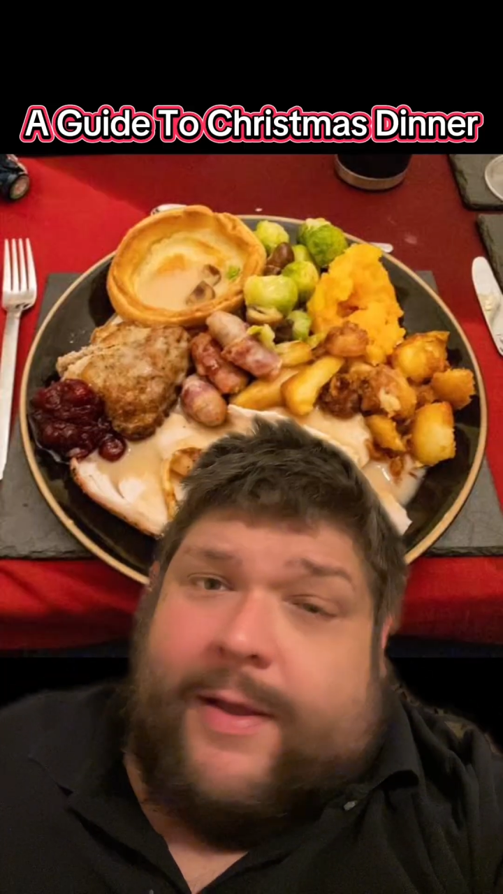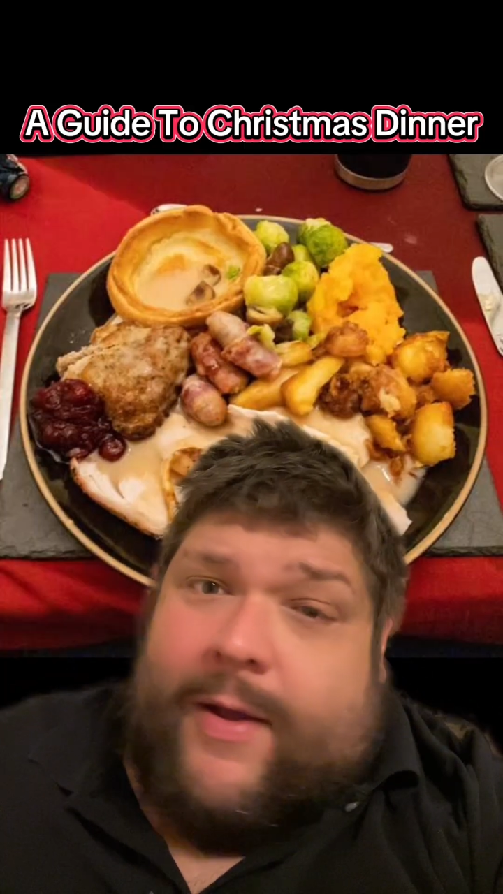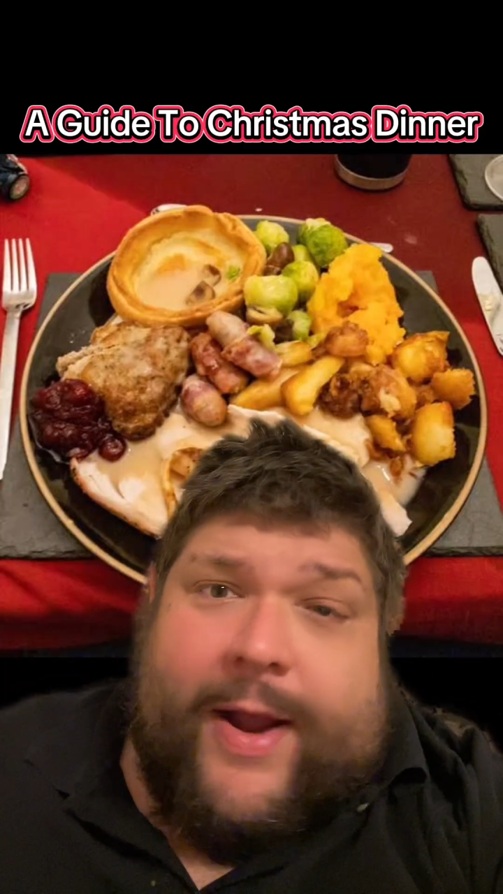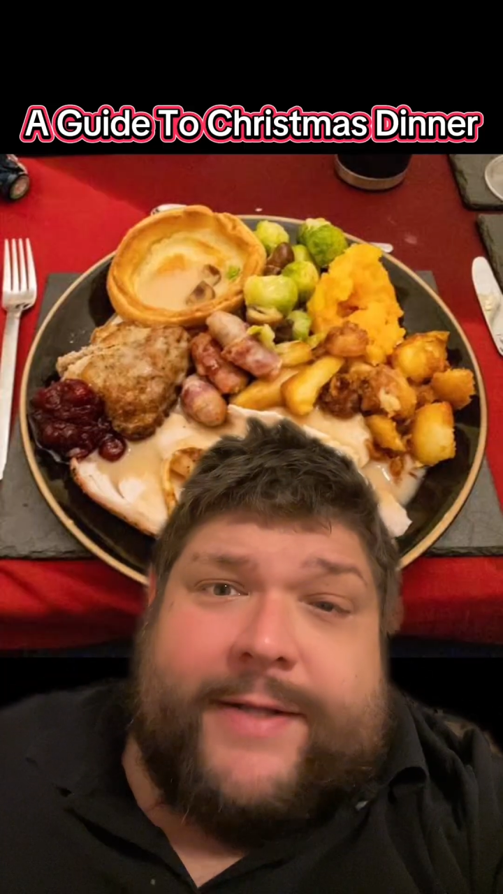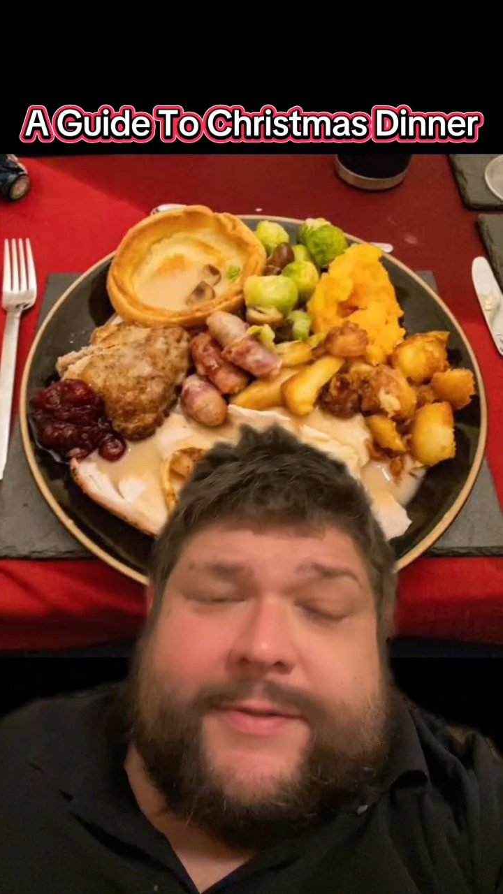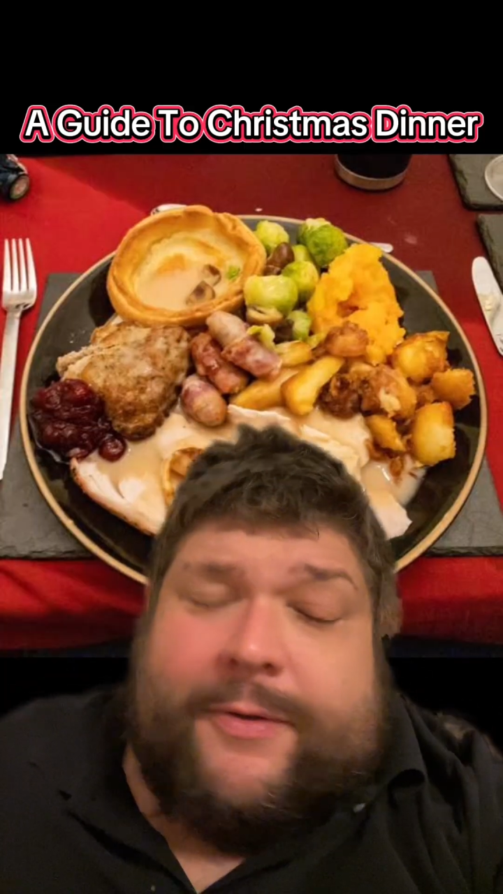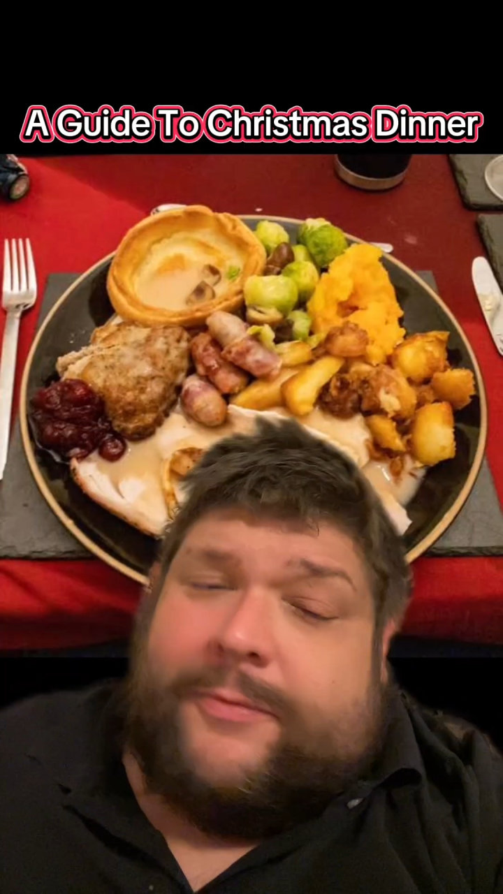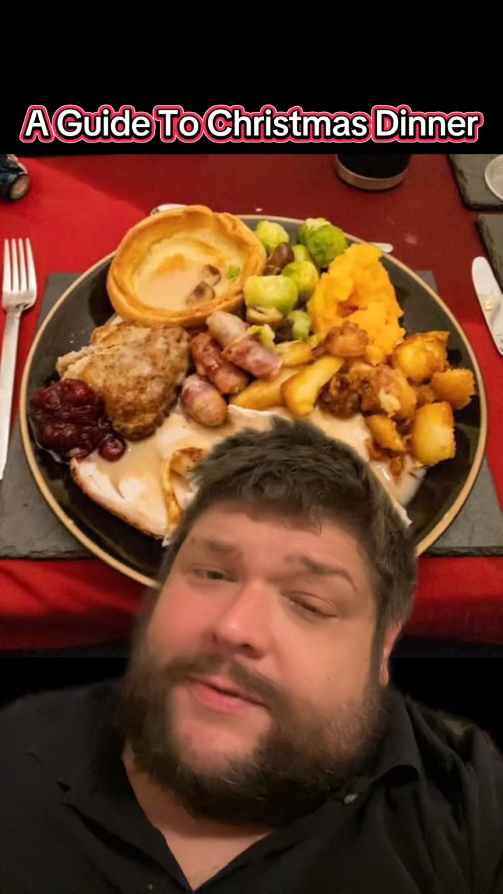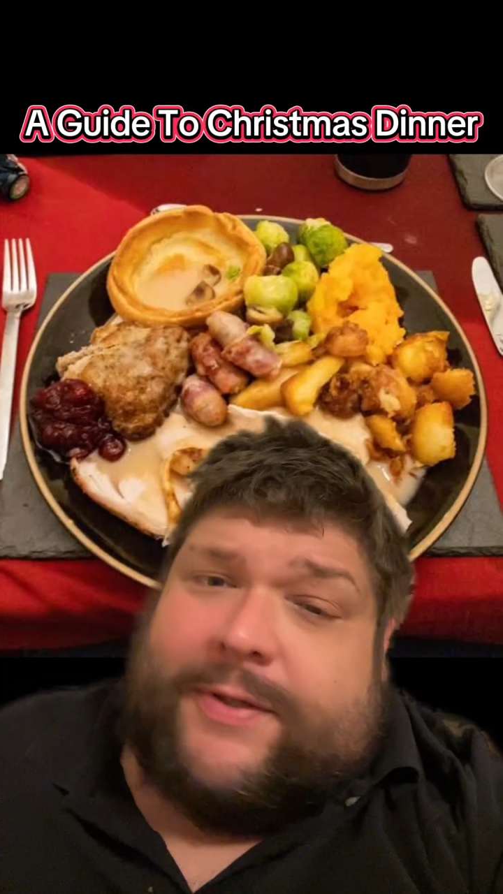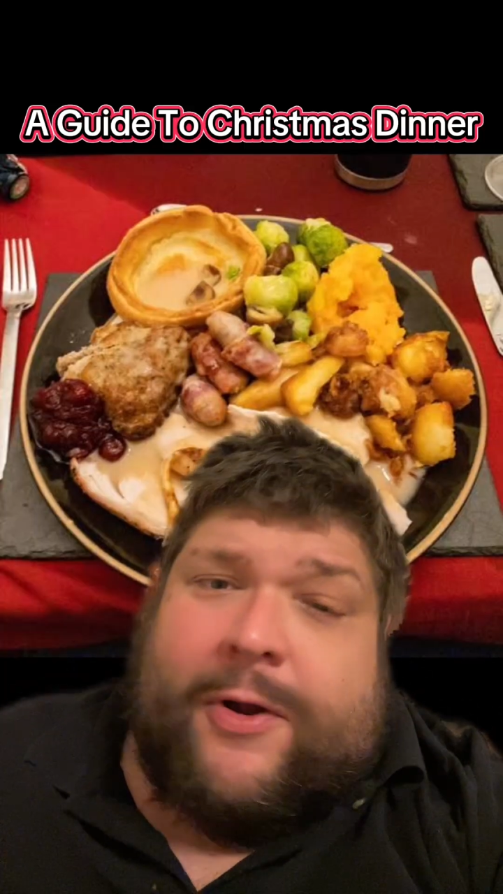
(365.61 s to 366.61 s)
All right,
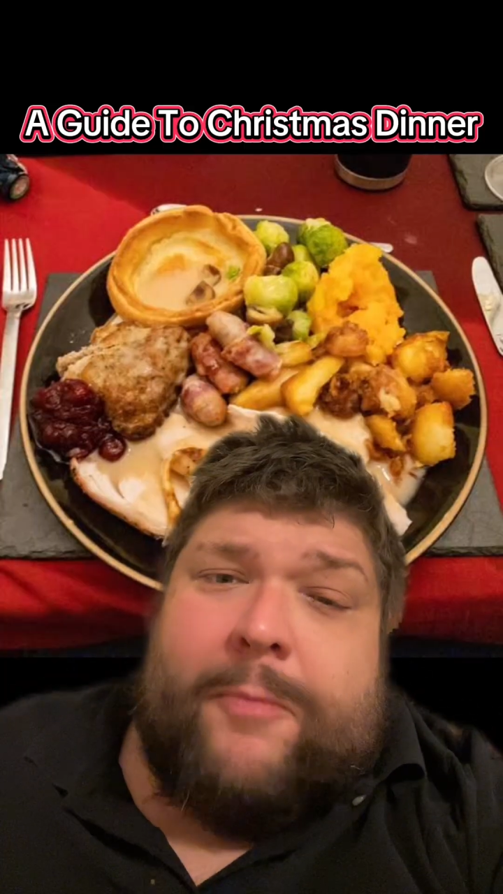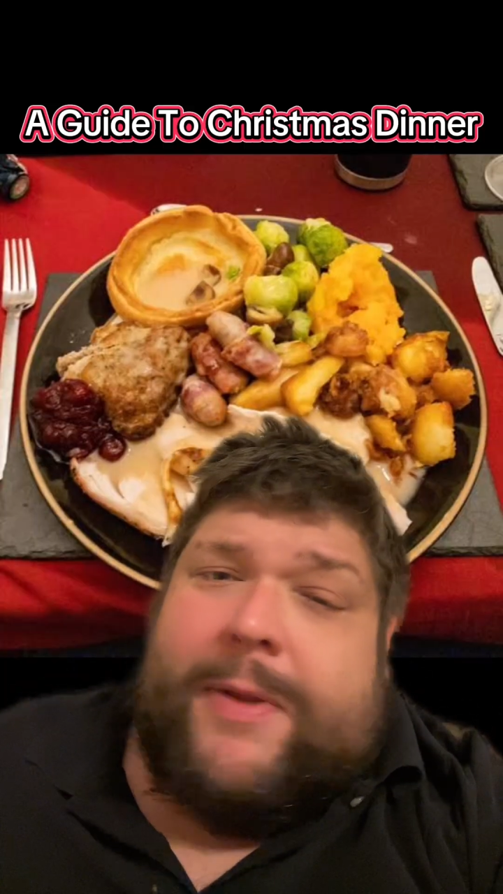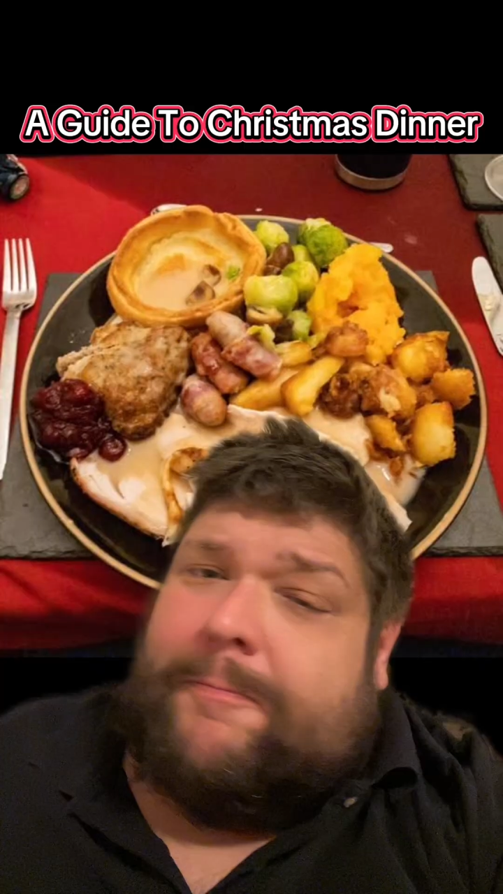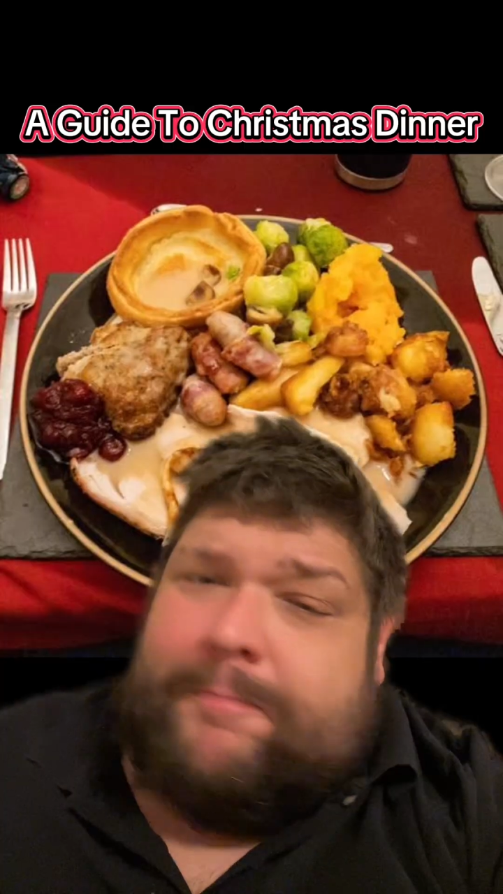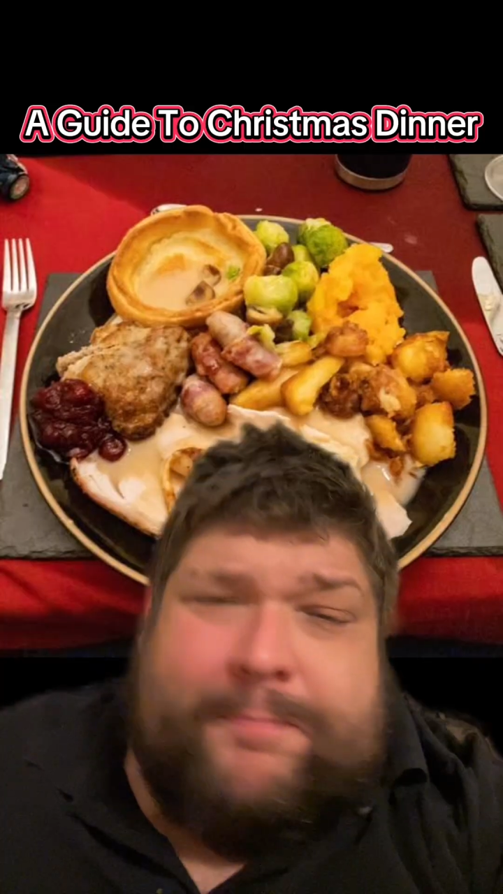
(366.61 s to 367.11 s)
so don't be